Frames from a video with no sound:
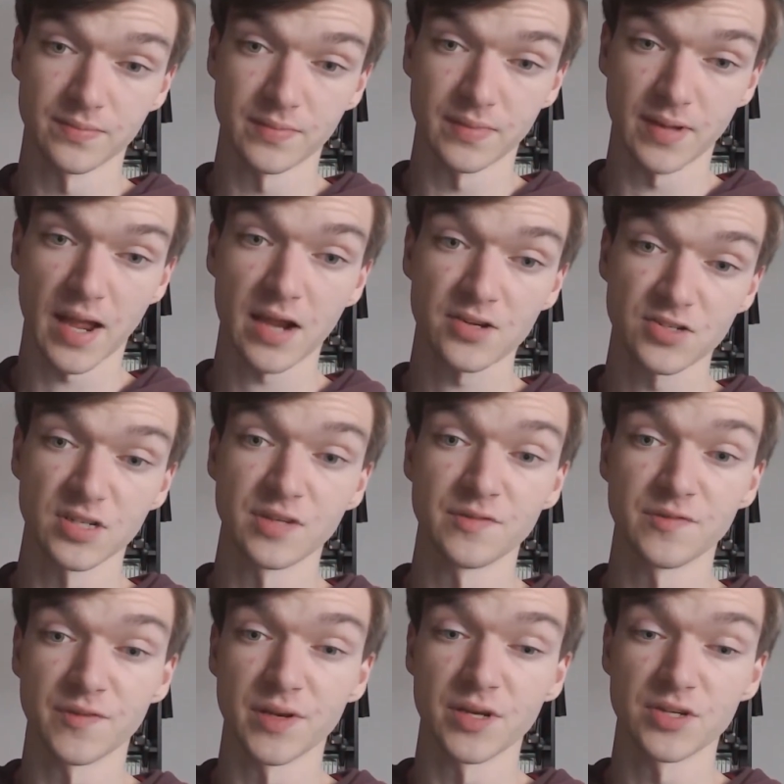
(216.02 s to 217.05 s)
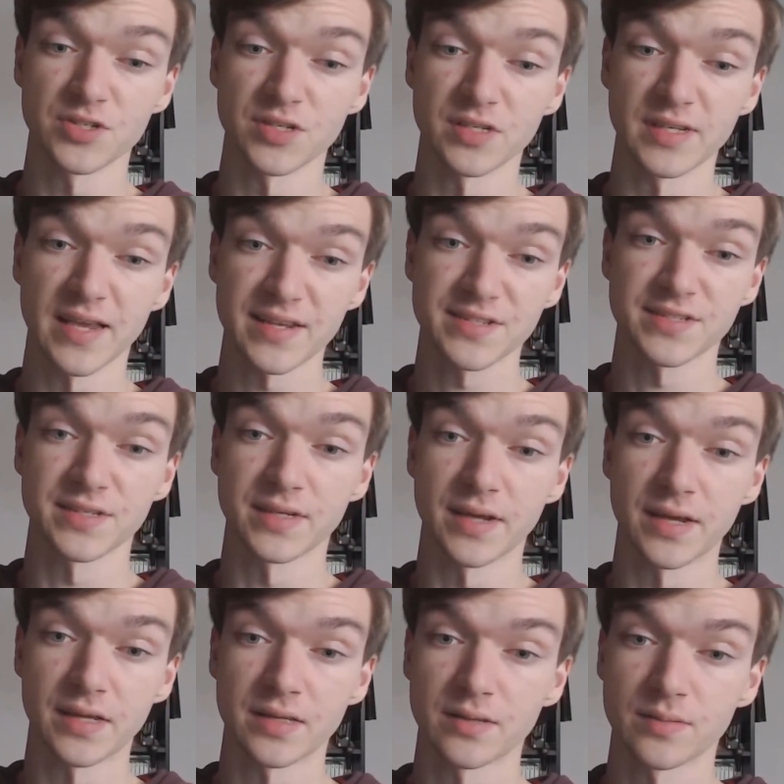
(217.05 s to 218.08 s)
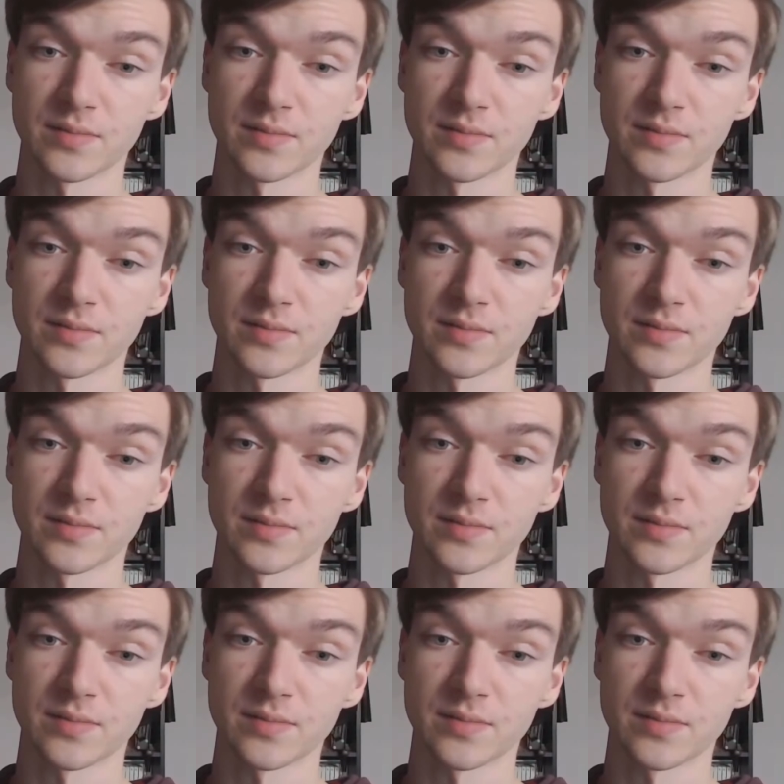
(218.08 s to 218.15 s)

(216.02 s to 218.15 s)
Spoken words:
actually finished it yesterday.